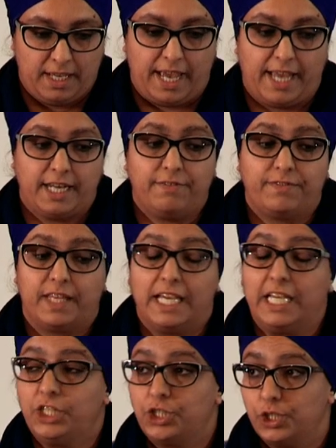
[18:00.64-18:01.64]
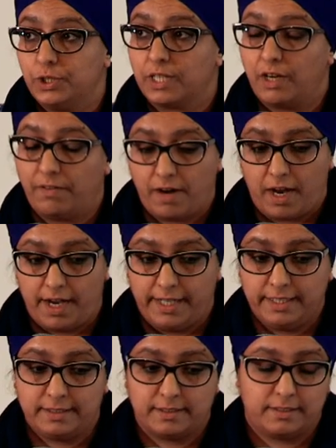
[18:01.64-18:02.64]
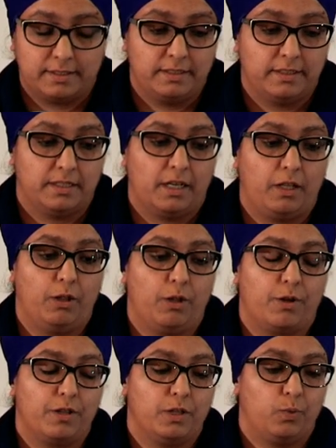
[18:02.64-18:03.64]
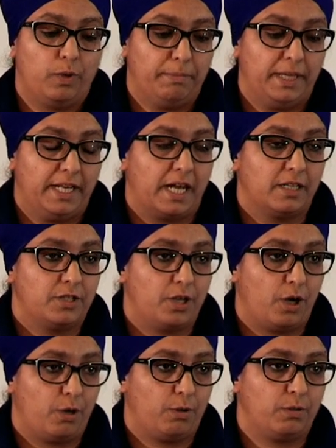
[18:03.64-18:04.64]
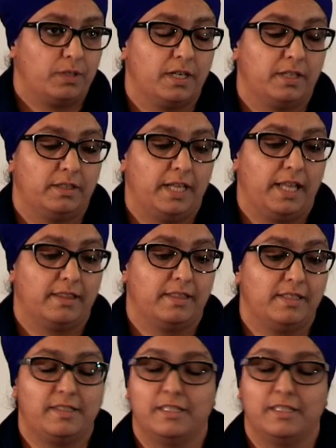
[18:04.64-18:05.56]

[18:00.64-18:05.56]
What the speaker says: And if issues arise, a lot of the women are told that